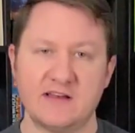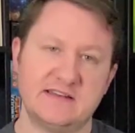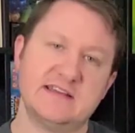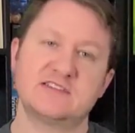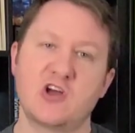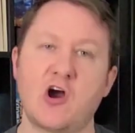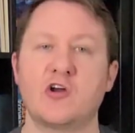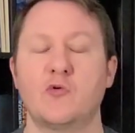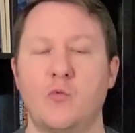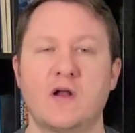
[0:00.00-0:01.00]
discard
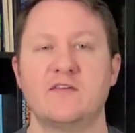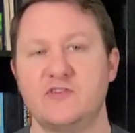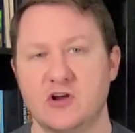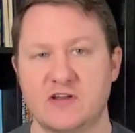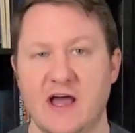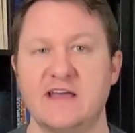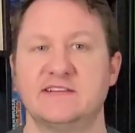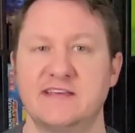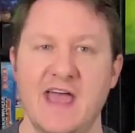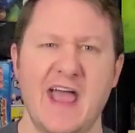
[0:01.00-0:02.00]
one of your
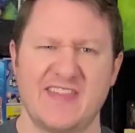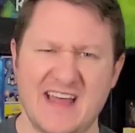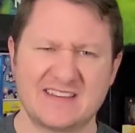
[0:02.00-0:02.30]
dice, and that's